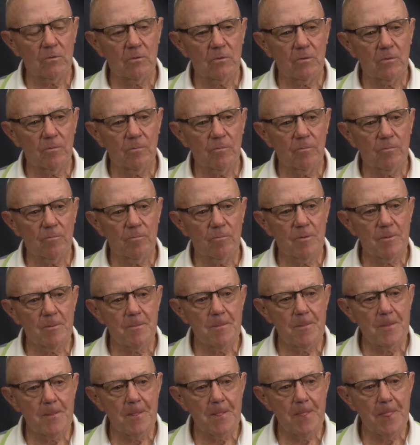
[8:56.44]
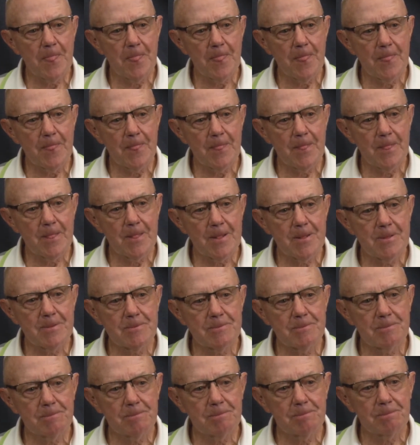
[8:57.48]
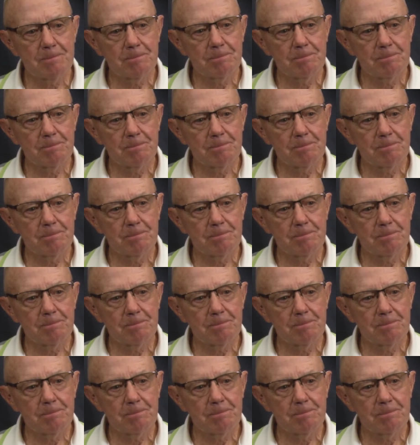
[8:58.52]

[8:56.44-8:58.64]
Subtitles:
How would you learn about a fire?